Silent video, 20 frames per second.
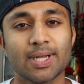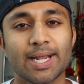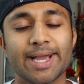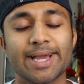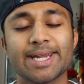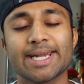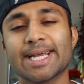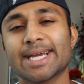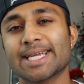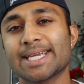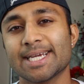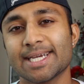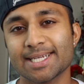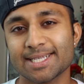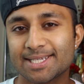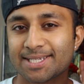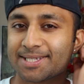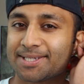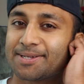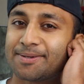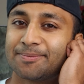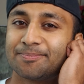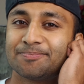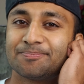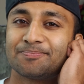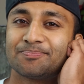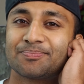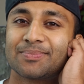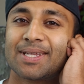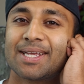And I guess
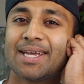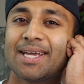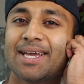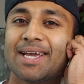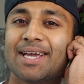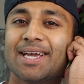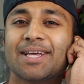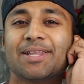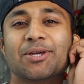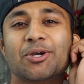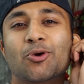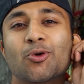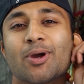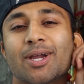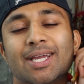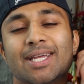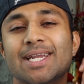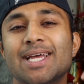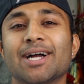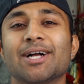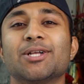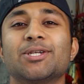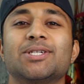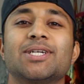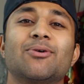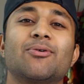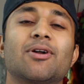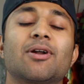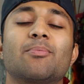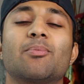the quick
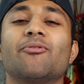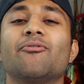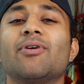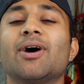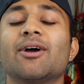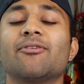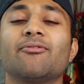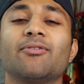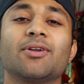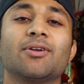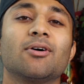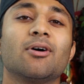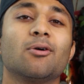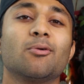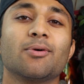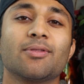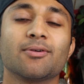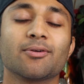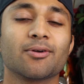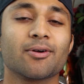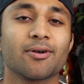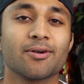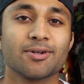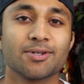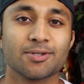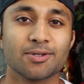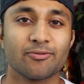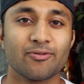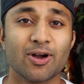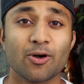analogy I wanted to provide for y'all with
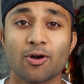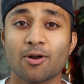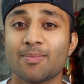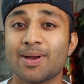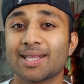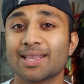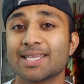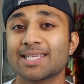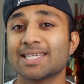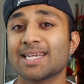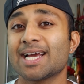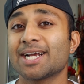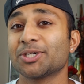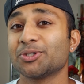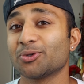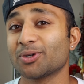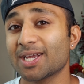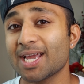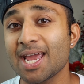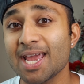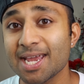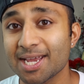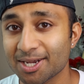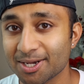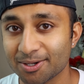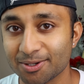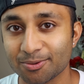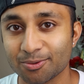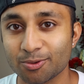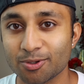regards to if I were to make this an actual
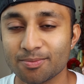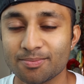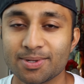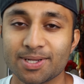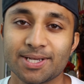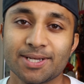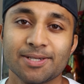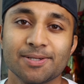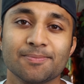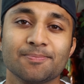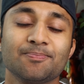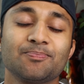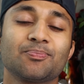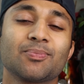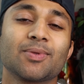cake would be